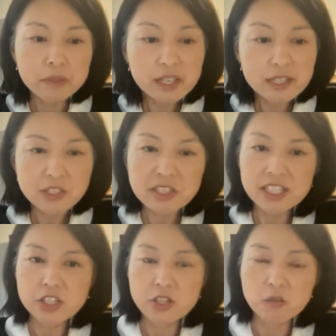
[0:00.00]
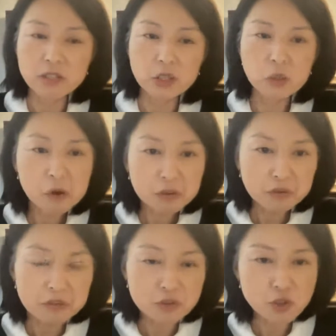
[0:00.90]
pre-concert lecture with a quote from